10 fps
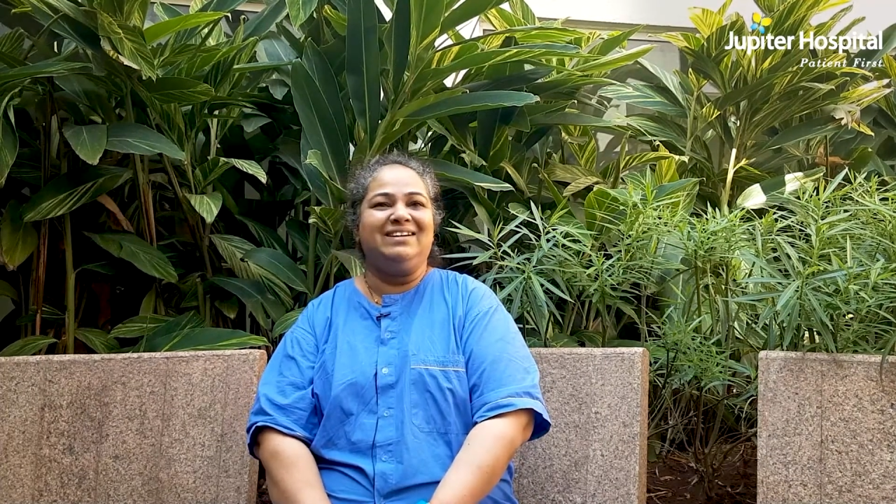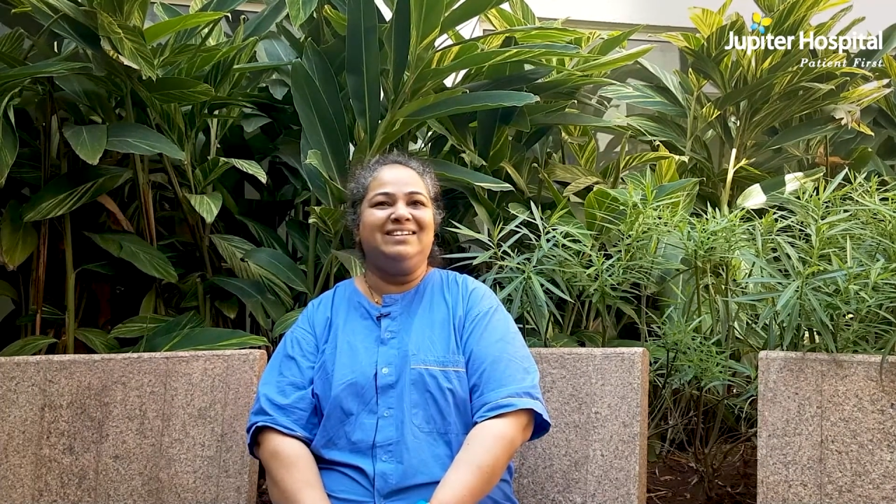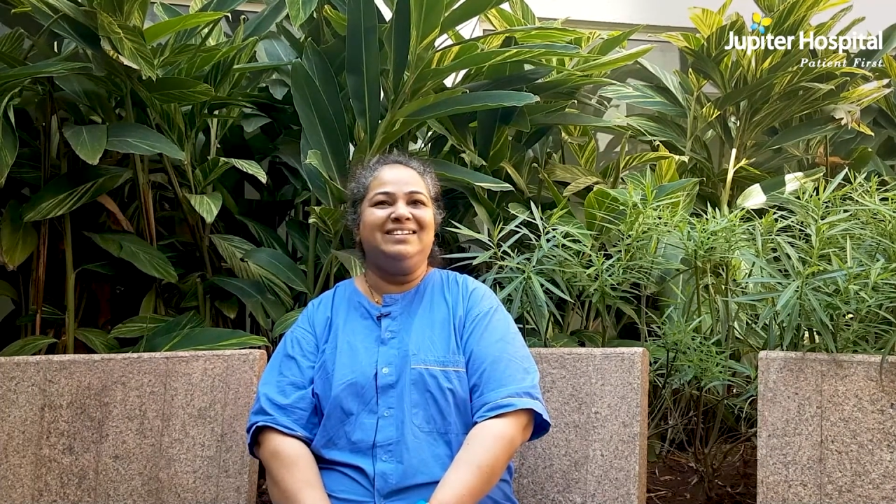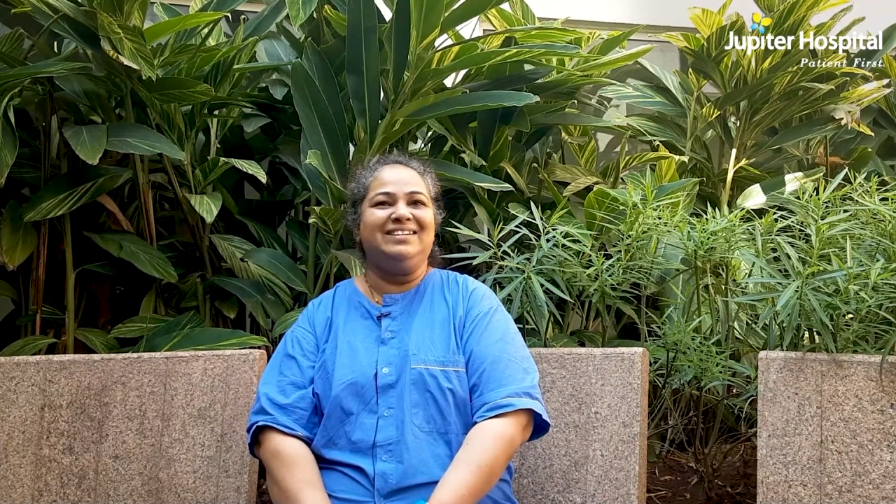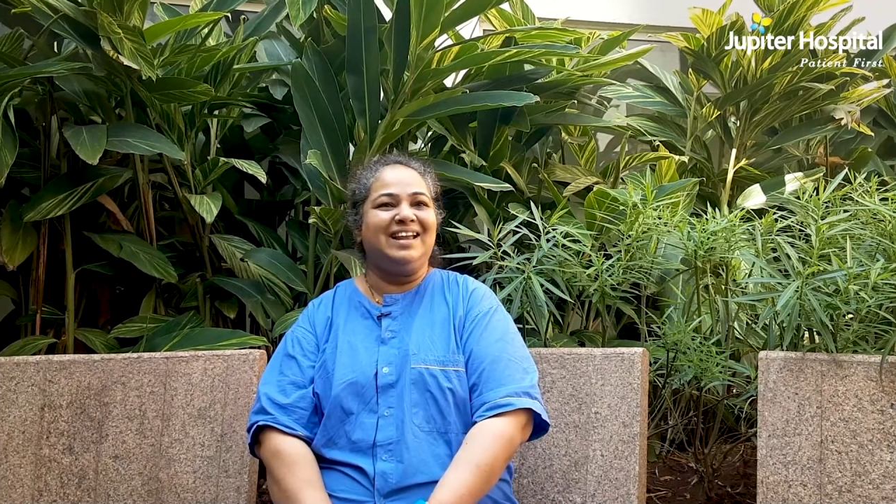
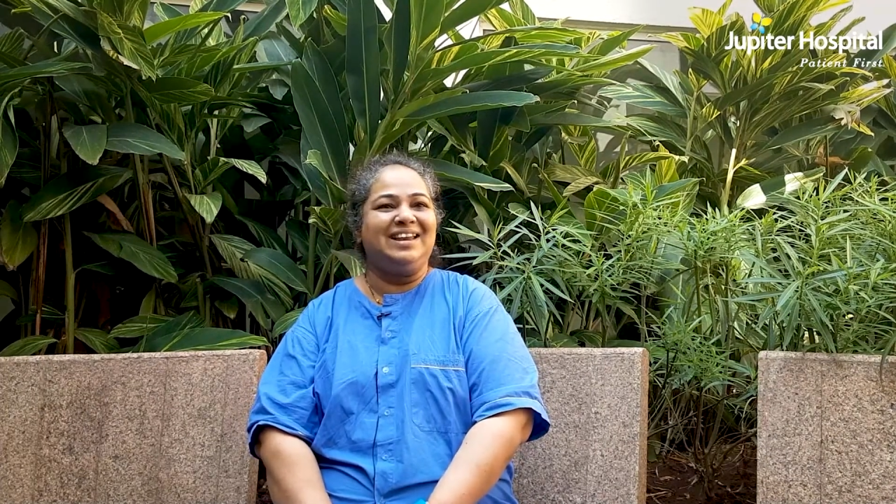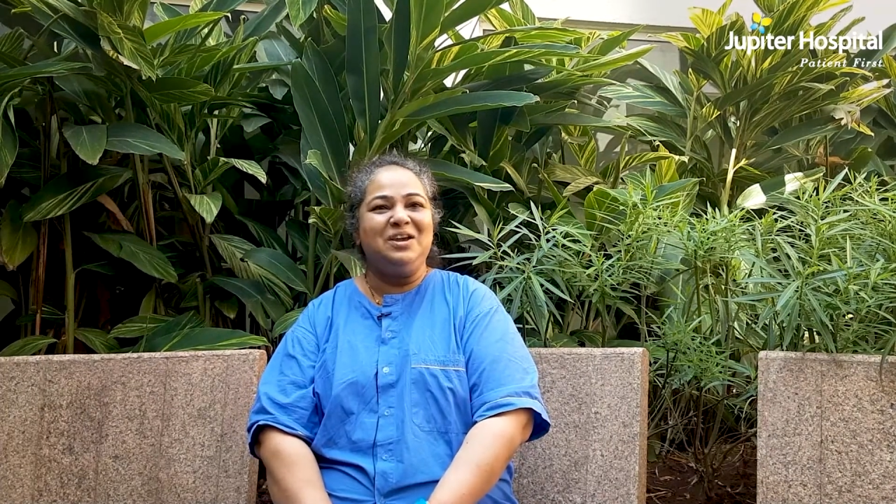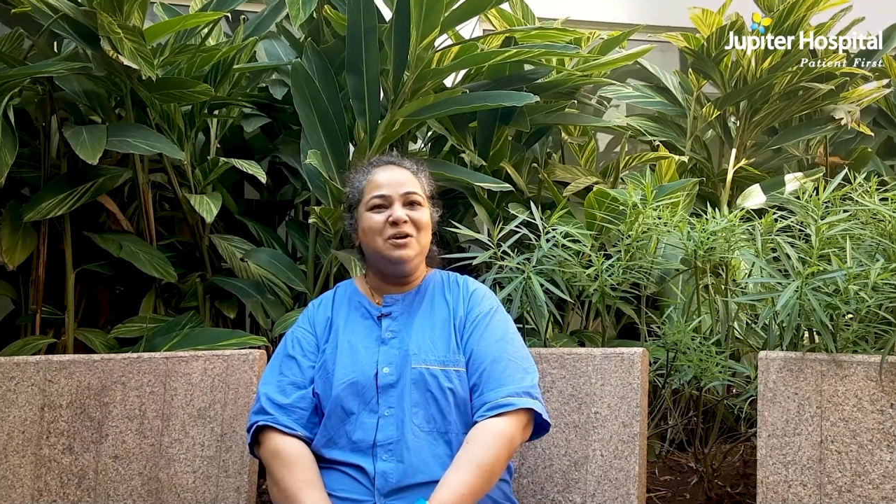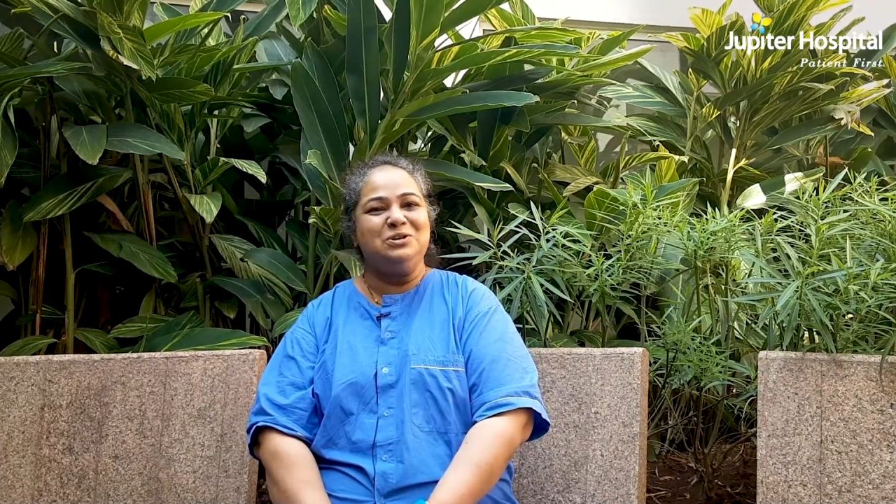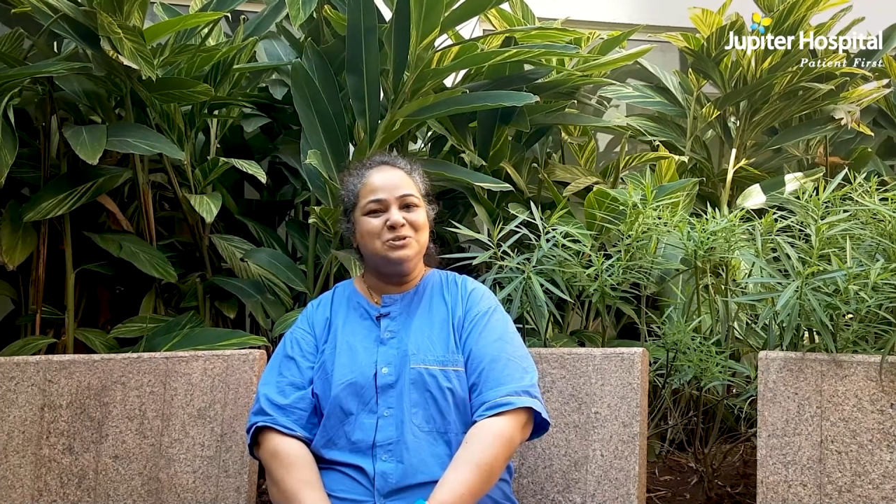
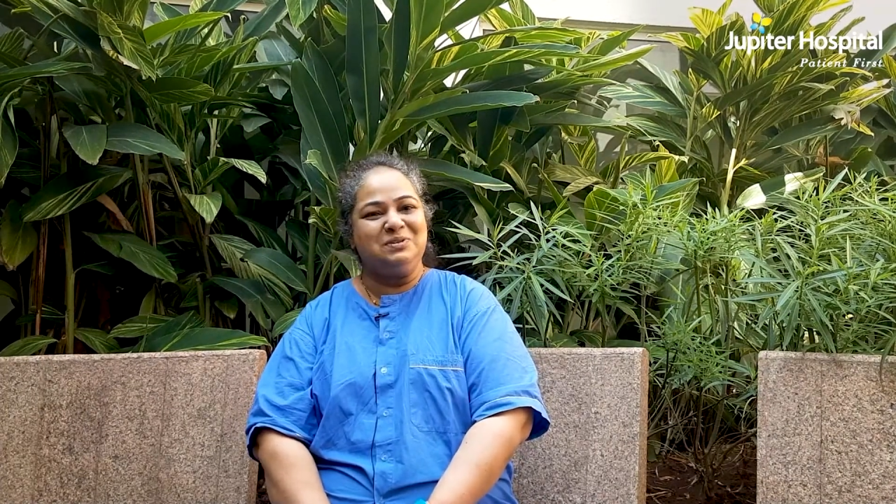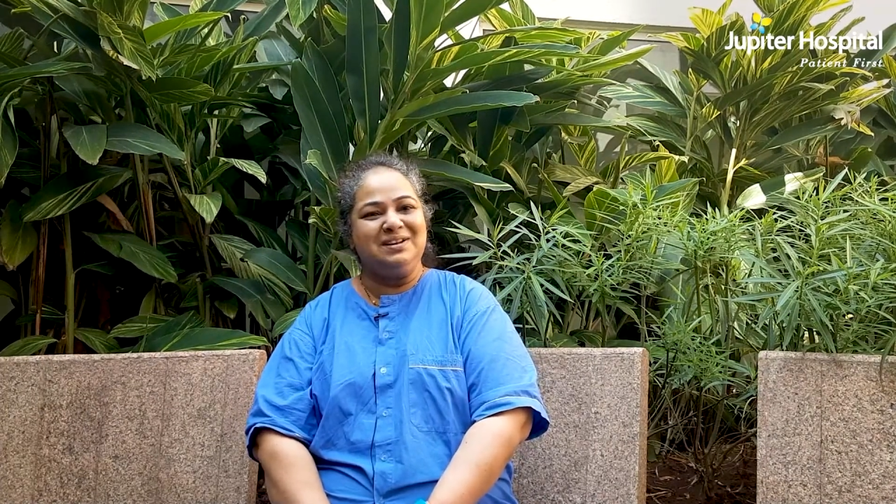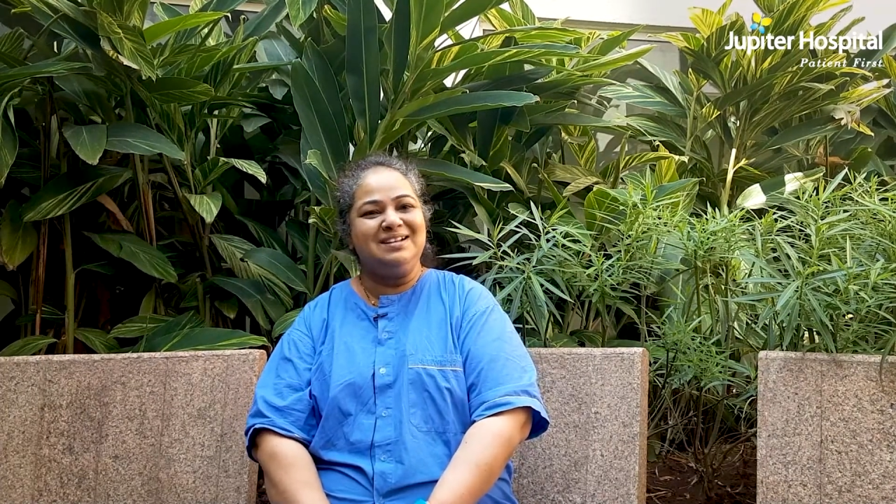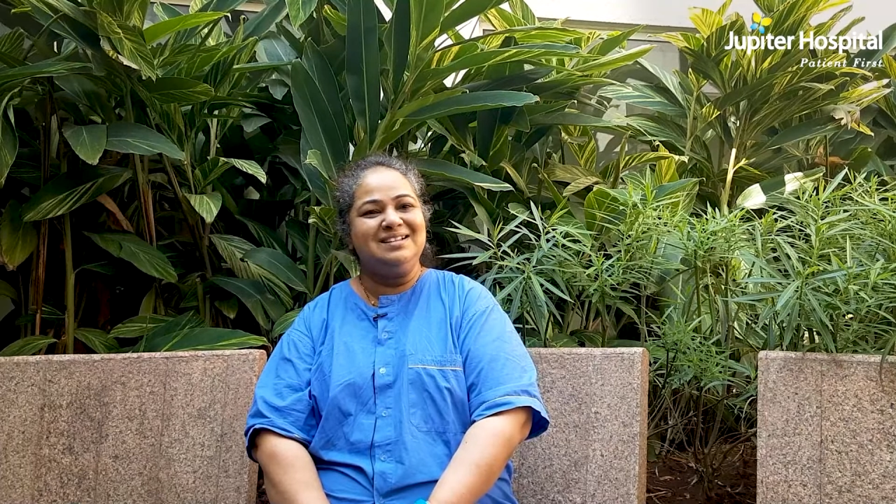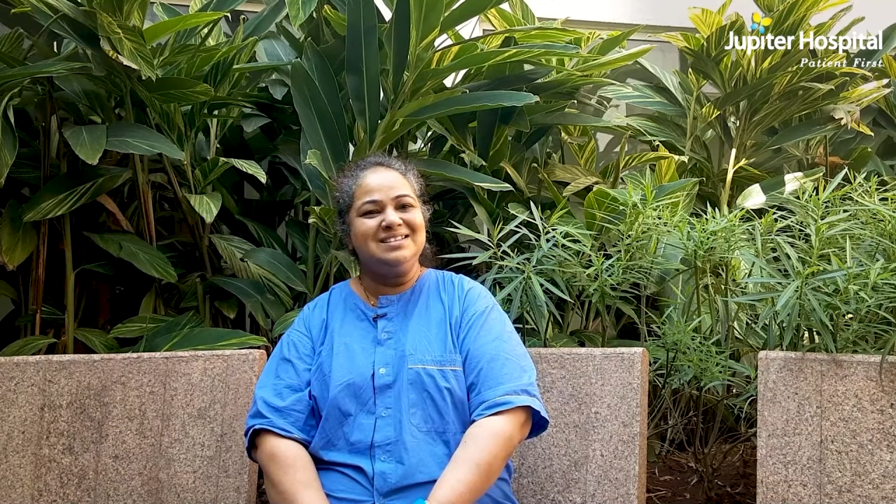any
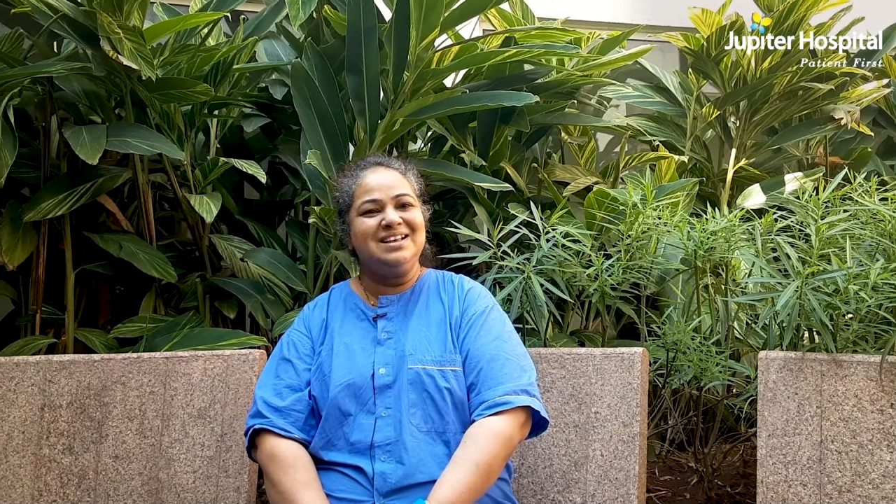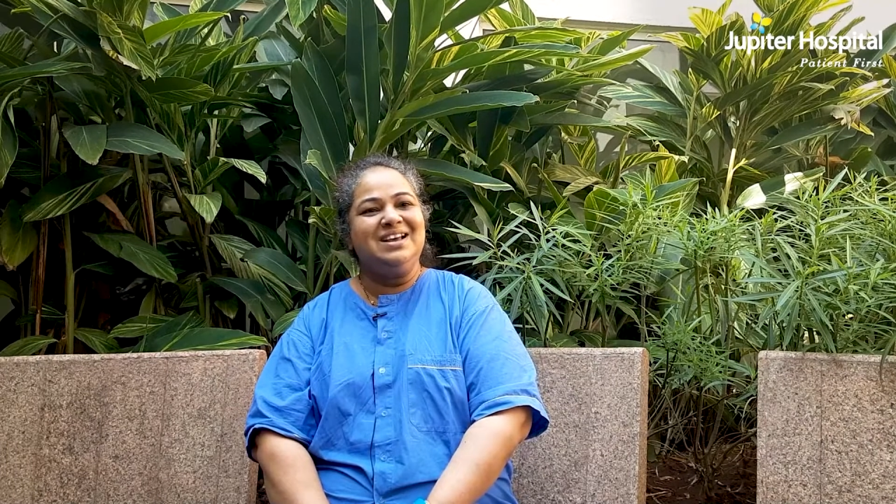hospital.